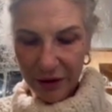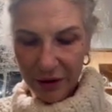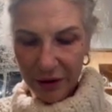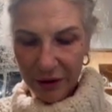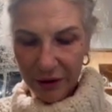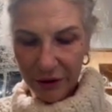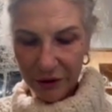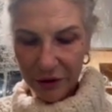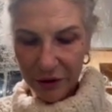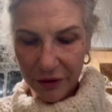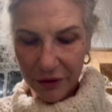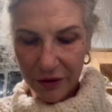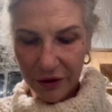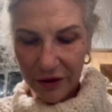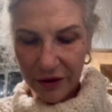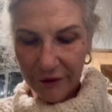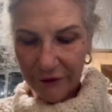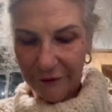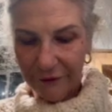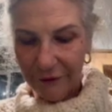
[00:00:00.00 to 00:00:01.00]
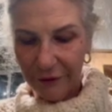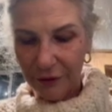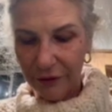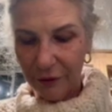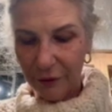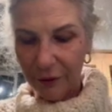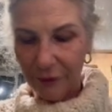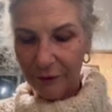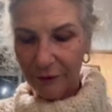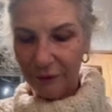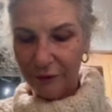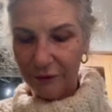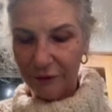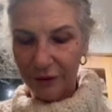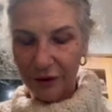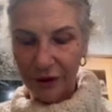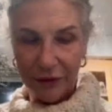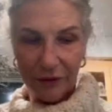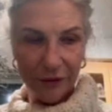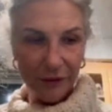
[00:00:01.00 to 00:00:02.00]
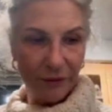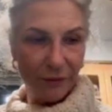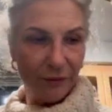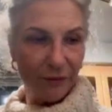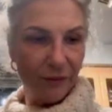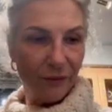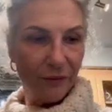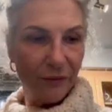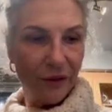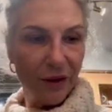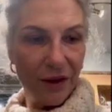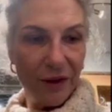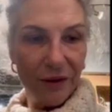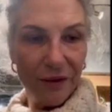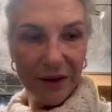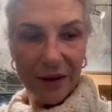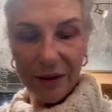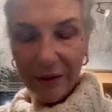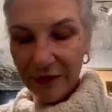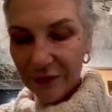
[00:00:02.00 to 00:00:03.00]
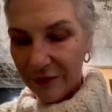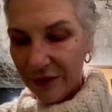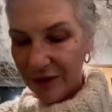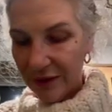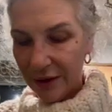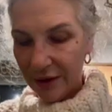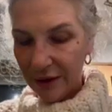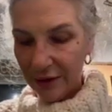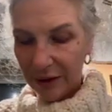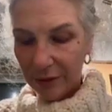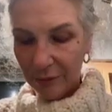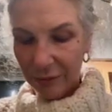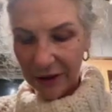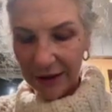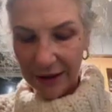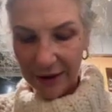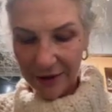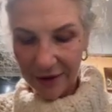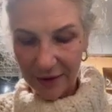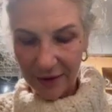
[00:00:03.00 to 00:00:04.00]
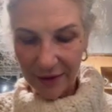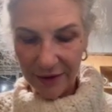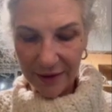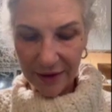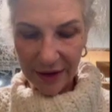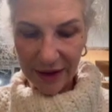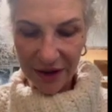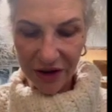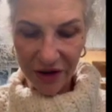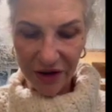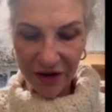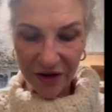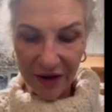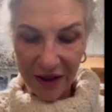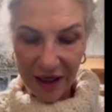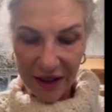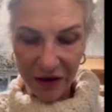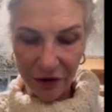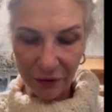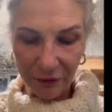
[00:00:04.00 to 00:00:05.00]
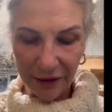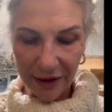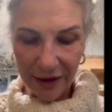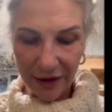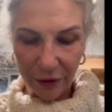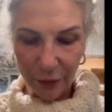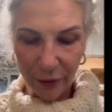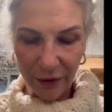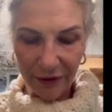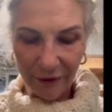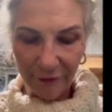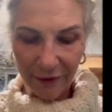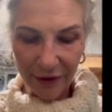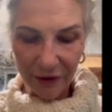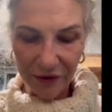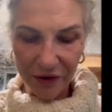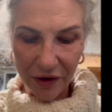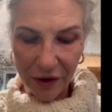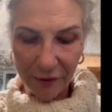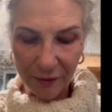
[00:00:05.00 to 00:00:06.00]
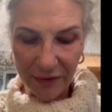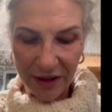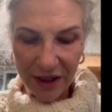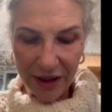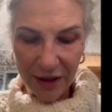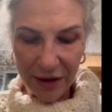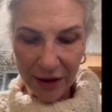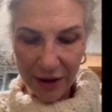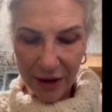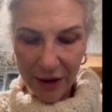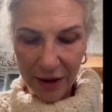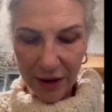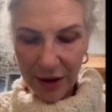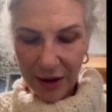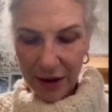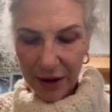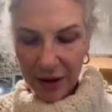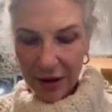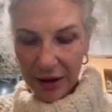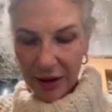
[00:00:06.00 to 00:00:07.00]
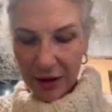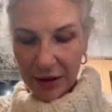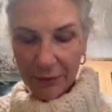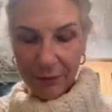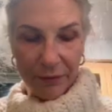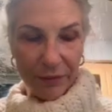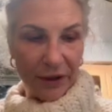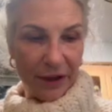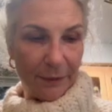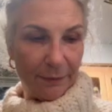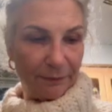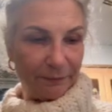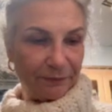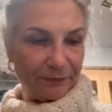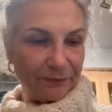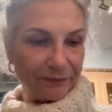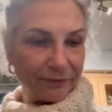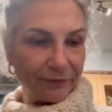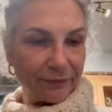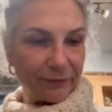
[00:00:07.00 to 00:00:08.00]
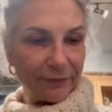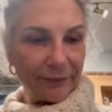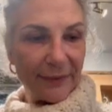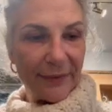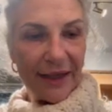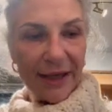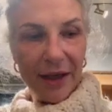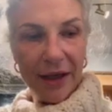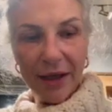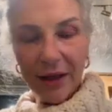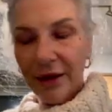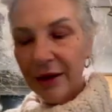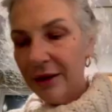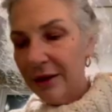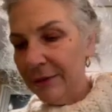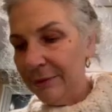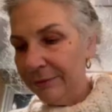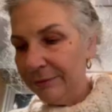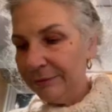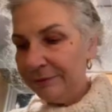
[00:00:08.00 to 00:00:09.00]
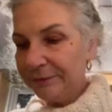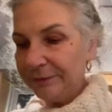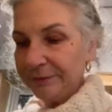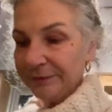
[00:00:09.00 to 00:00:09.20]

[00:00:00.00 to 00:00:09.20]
alternative for, you know, recycling plastics. I don't like the way it feels on me. But and